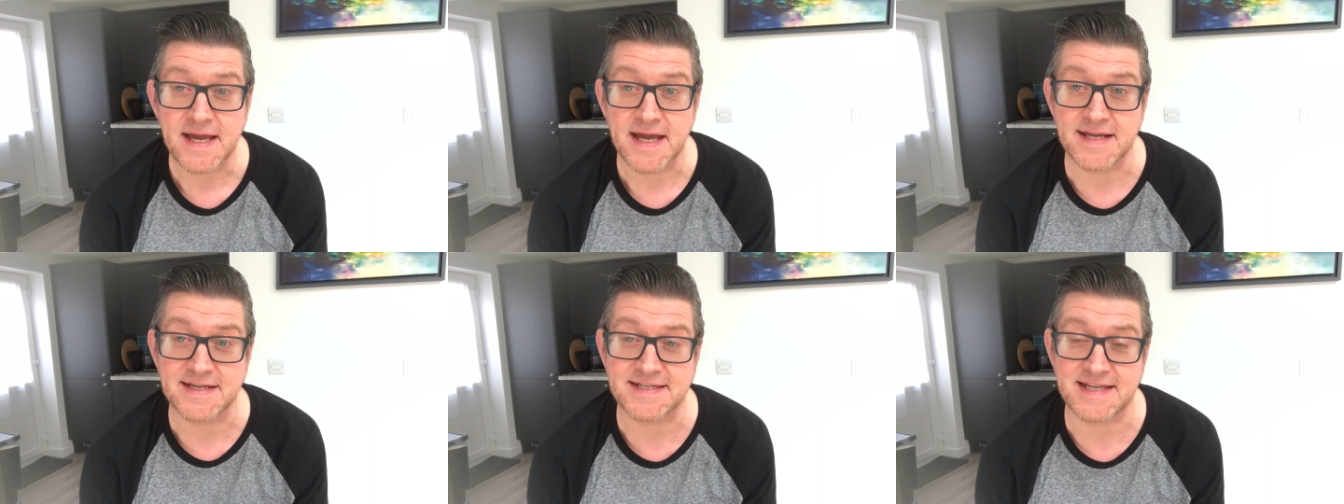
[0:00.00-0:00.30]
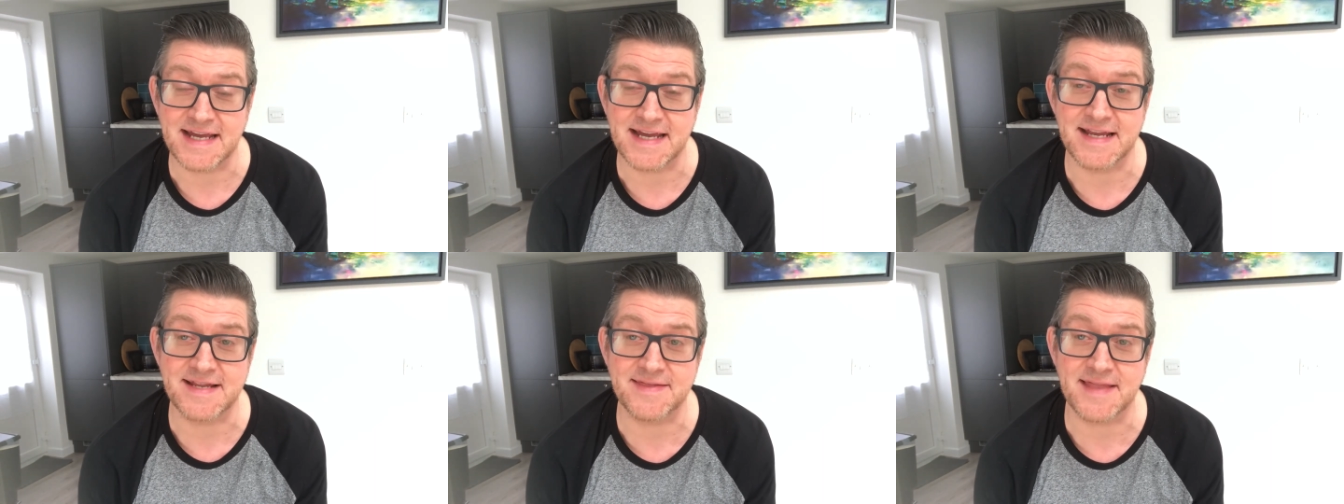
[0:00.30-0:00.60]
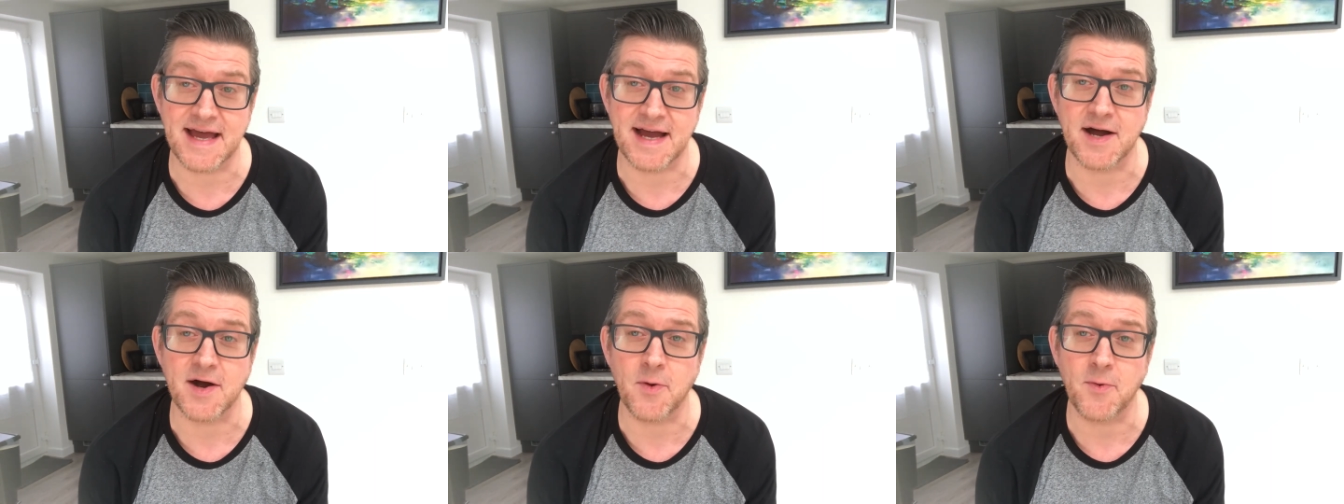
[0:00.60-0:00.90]
And in
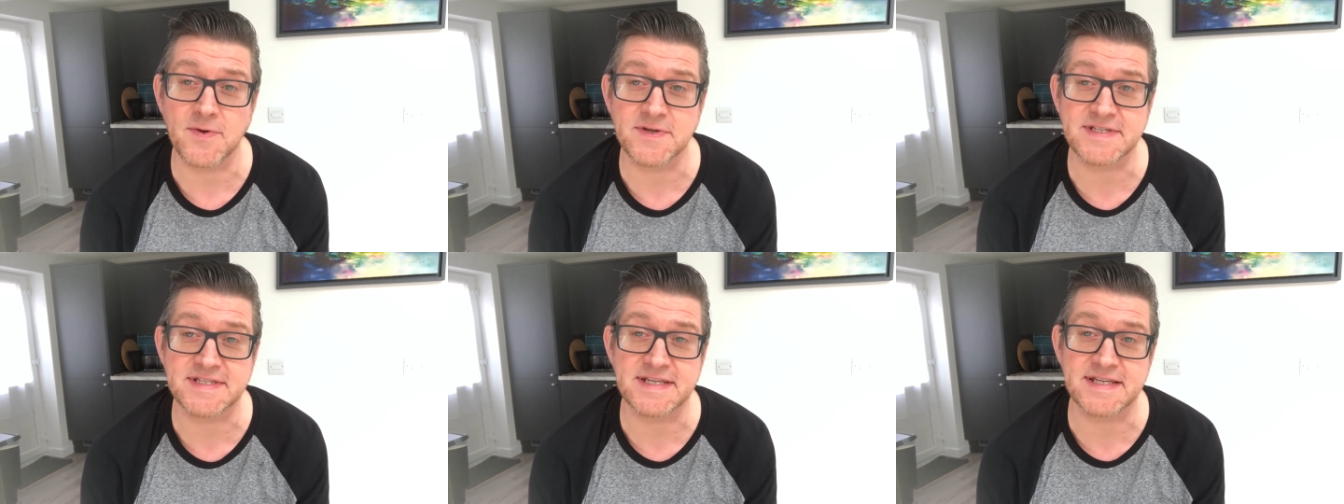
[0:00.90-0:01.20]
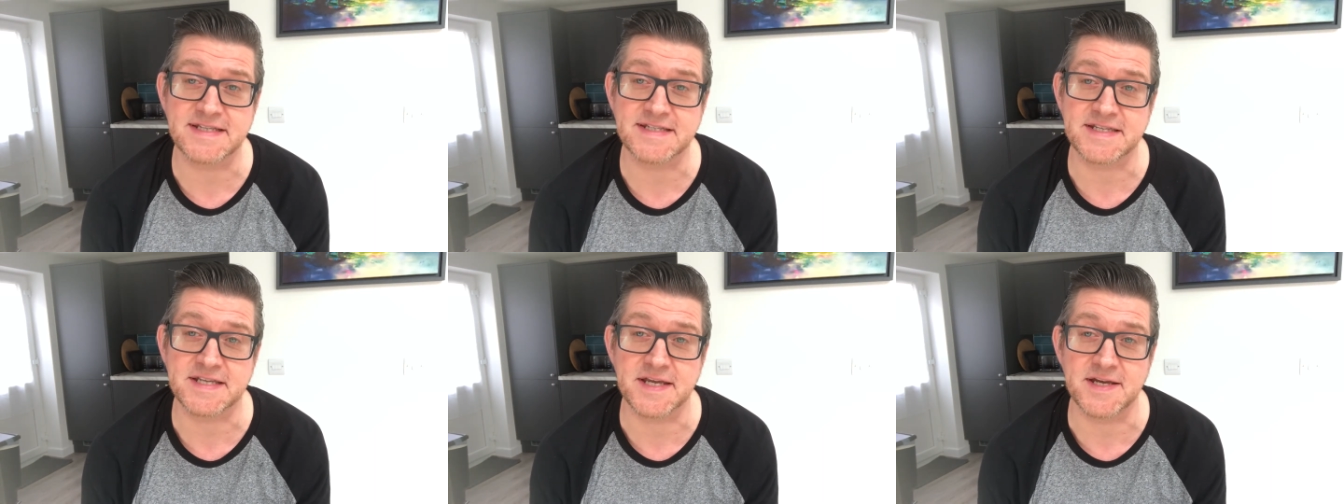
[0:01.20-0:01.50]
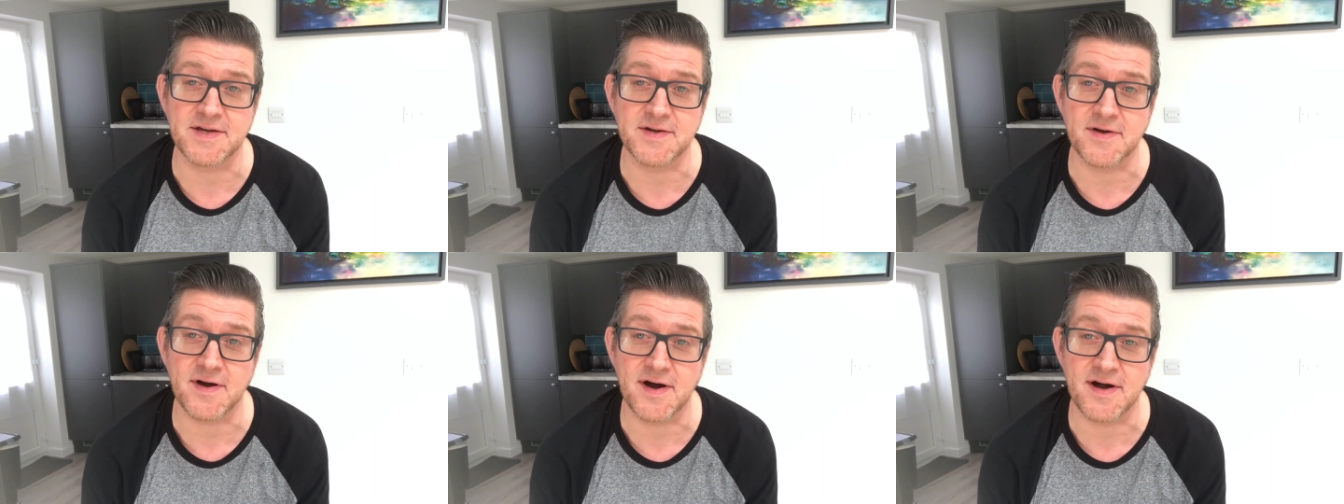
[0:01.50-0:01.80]
that, I wanted
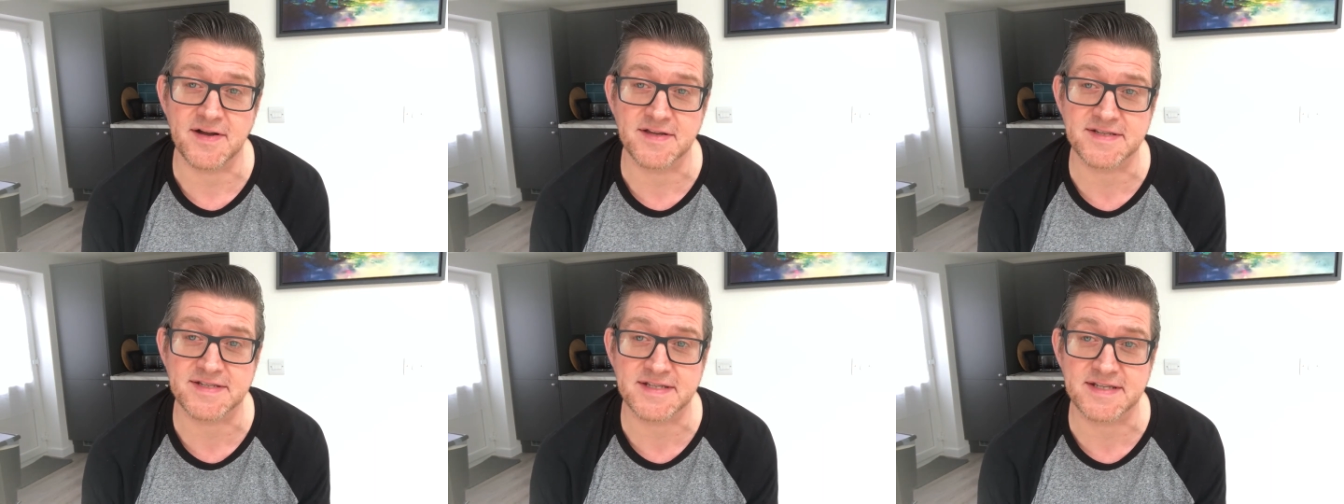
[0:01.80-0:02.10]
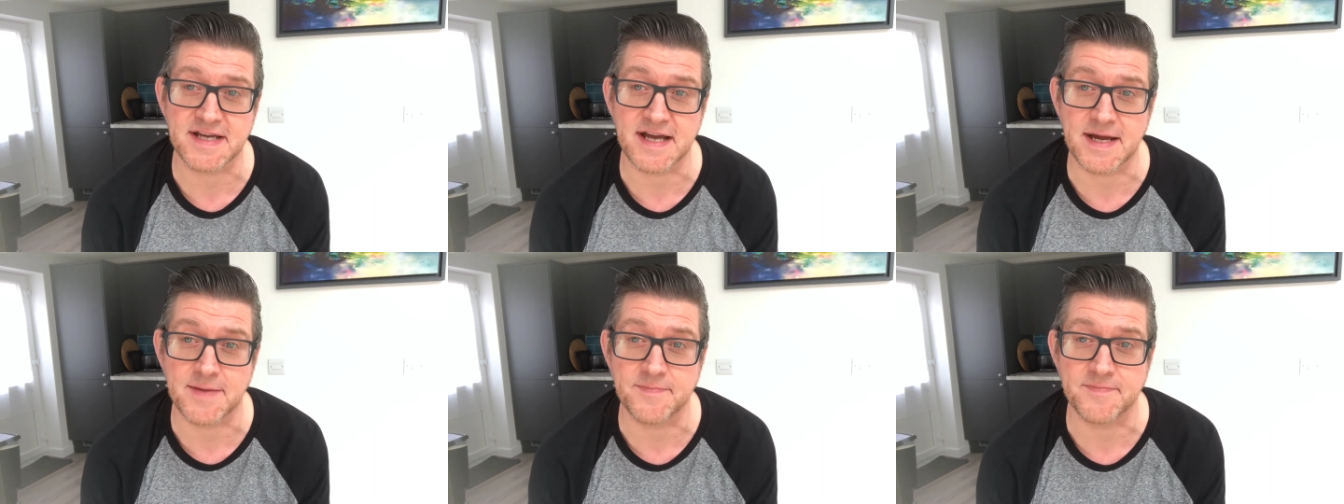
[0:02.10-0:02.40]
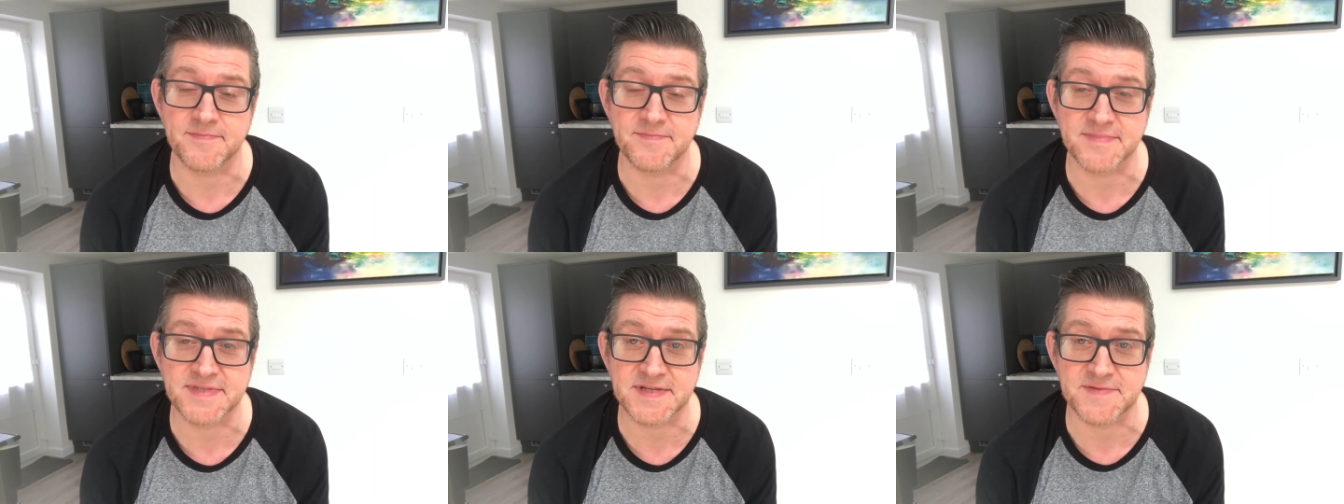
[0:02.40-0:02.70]
to ask
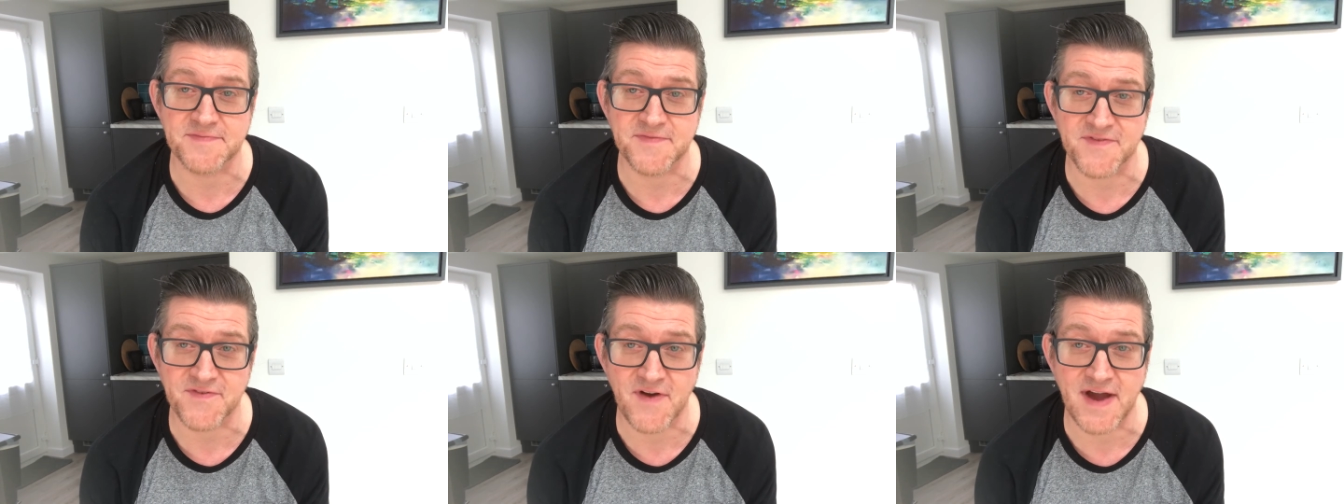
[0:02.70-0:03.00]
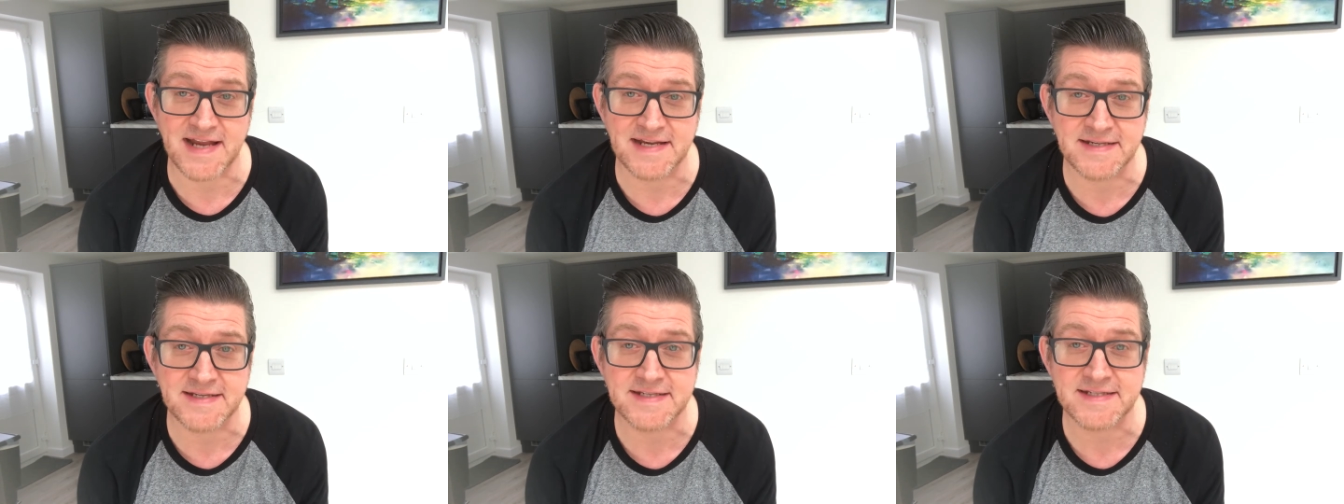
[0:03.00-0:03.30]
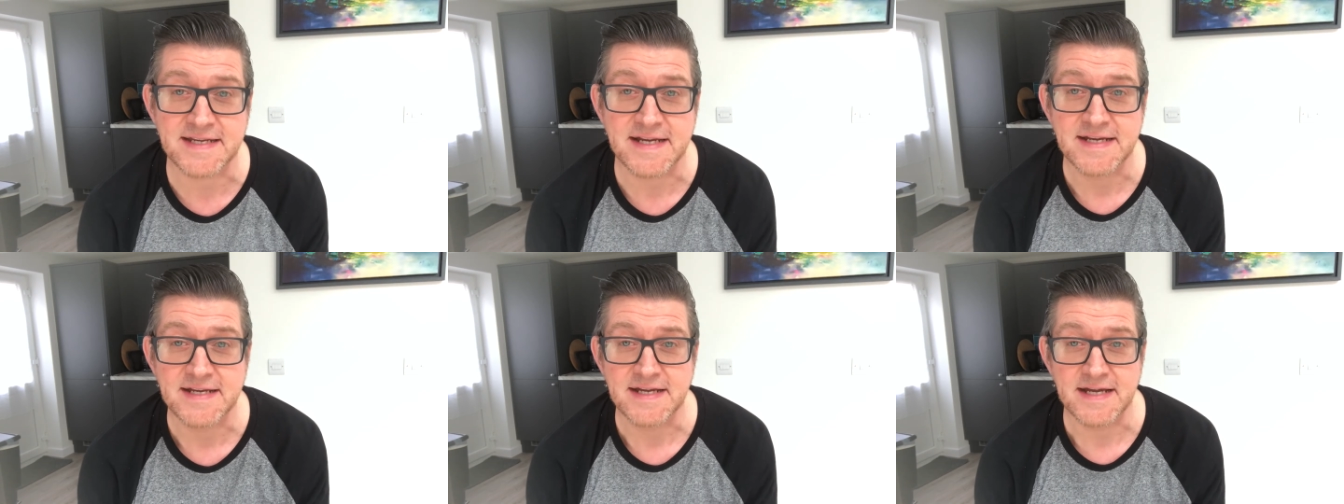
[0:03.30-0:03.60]
um, some friends,